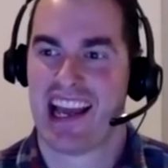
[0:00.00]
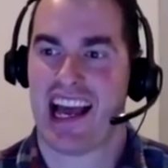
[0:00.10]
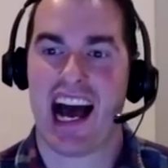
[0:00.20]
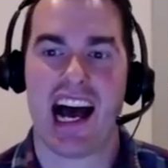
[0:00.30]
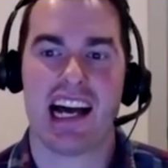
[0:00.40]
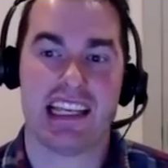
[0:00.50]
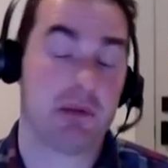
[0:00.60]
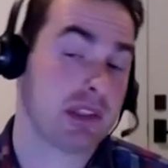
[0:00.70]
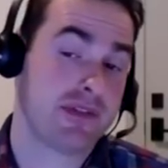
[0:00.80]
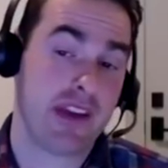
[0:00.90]
Uh, it
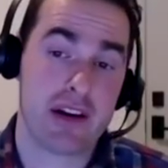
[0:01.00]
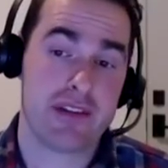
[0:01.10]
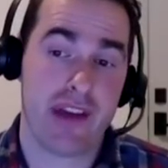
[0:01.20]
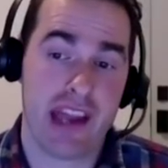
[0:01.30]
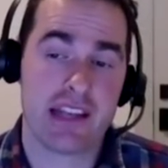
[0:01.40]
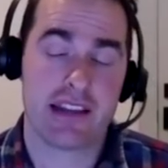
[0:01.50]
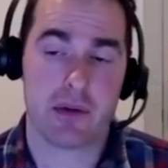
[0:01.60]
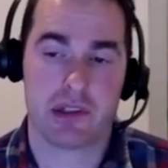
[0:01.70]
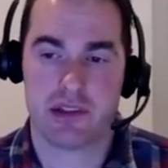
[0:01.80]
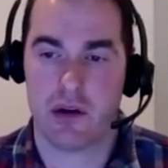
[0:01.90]
was very vague. There
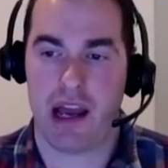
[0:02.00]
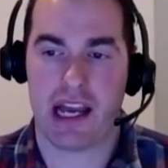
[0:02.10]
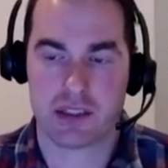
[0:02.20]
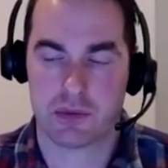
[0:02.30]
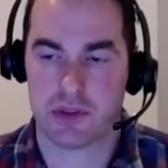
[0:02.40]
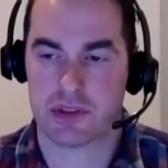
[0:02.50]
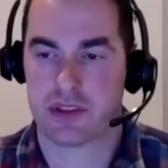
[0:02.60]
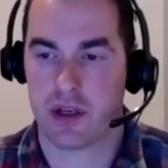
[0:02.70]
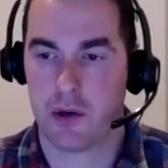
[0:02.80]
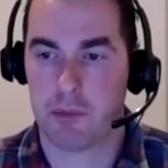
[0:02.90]
was no actual
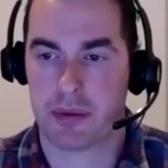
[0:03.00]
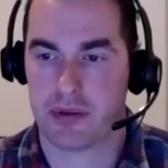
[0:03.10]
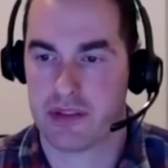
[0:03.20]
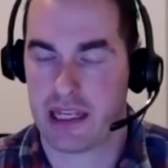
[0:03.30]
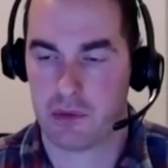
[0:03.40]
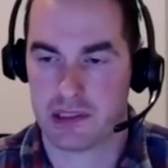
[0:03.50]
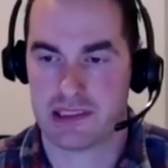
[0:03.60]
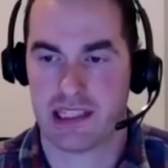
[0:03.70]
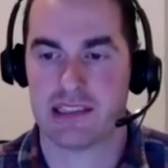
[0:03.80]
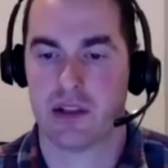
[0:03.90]
scope that was
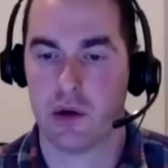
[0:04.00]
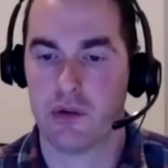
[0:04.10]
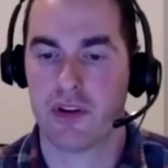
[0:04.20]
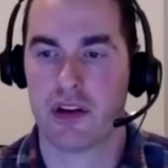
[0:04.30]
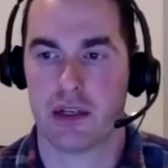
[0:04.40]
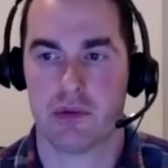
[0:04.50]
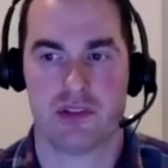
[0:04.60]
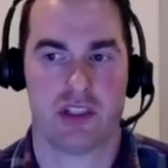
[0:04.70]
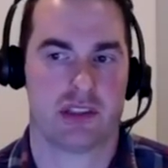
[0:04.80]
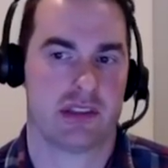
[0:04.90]
sent over. It was
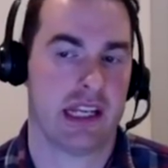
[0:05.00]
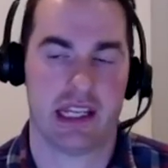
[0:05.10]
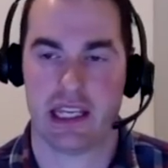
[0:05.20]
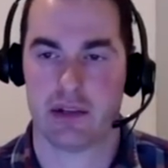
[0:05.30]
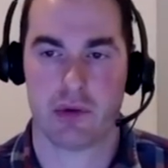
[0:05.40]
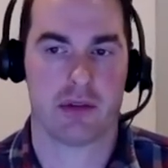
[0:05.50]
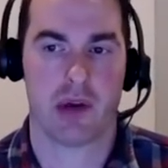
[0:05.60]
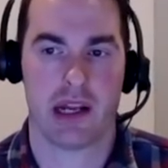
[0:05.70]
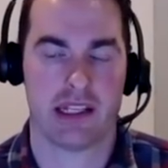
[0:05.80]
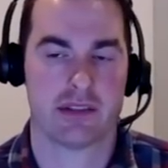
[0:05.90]
just getting it rent
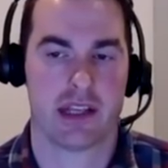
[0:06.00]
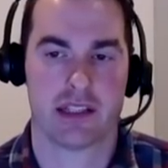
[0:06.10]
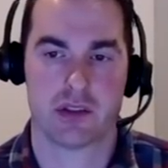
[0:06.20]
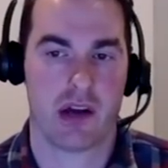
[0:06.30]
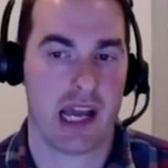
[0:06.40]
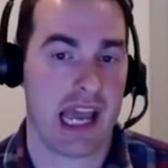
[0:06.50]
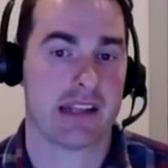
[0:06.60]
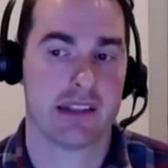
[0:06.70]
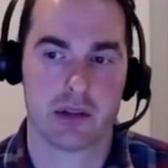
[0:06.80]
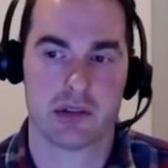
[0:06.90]
ready. And so I had
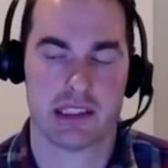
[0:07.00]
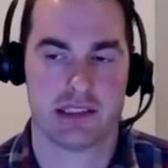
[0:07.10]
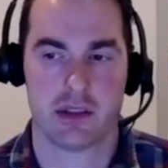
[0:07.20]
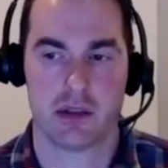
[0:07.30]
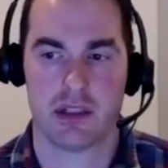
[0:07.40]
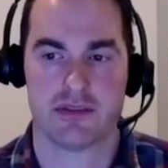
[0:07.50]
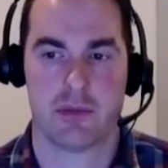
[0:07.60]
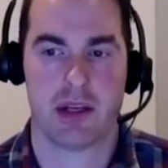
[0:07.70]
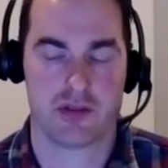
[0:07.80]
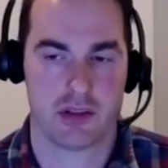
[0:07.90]
literally zero
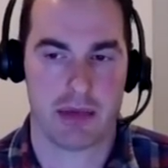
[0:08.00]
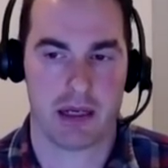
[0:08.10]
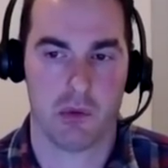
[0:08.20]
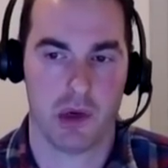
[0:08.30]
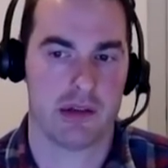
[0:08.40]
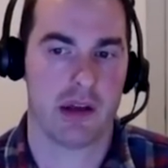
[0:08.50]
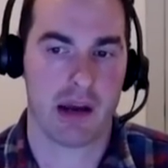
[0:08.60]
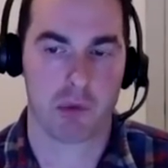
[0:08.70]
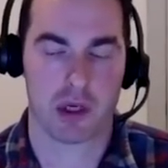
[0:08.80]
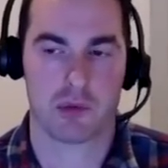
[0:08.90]
information about what uh,
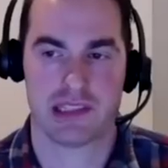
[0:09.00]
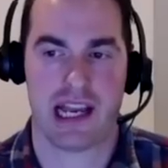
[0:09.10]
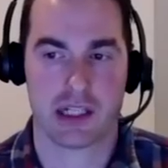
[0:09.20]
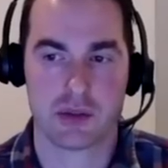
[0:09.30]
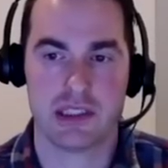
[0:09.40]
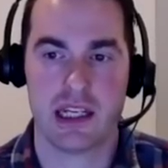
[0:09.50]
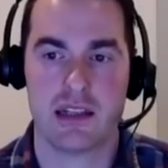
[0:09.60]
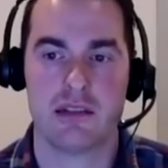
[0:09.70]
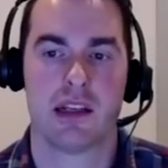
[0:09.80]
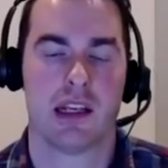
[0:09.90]
work was actually done.
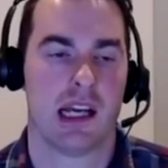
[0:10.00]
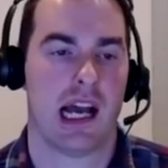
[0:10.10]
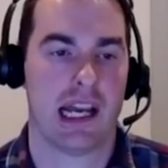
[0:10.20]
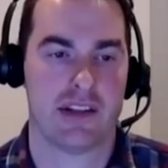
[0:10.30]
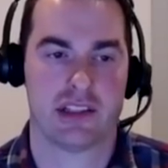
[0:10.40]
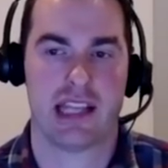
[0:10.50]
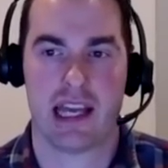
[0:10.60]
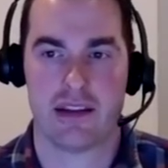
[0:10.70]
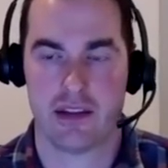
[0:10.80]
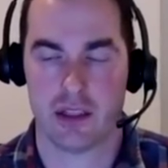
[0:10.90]
I just
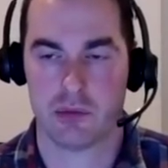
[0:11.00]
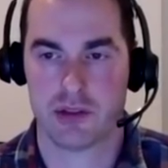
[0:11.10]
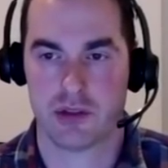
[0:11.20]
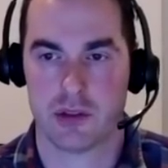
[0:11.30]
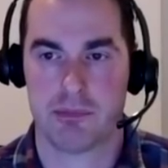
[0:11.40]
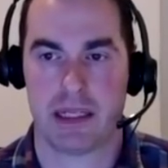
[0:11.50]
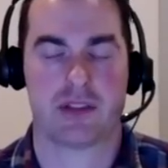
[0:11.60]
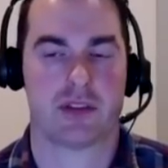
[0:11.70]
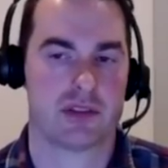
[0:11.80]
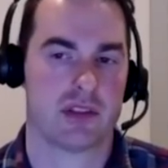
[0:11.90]
had the original
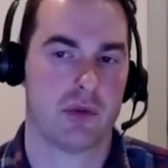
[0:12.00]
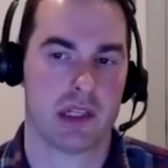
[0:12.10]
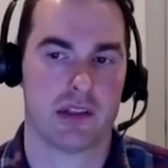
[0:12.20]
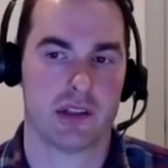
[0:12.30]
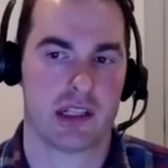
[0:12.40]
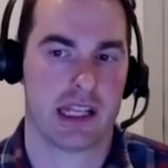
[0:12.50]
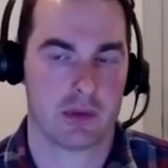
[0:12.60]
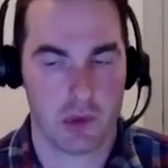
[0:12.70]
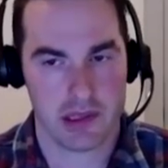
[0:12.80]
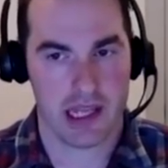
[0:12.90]
pictures of what it looked like
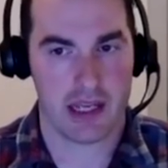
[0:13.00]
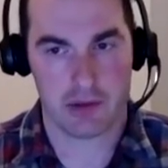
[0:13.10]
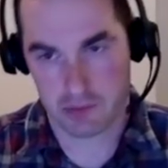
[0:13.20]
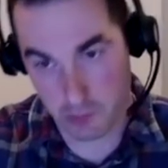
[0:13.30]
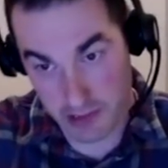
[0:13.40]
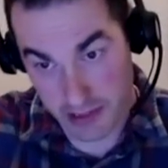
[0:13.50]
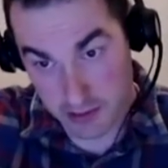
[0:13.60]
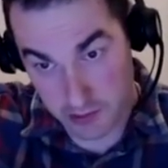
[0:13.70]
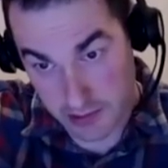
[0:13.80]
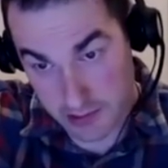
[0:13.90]
when they when they
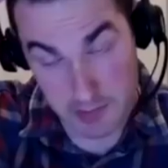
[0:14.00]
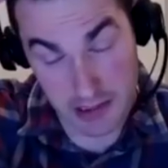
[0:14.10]
sold it to me.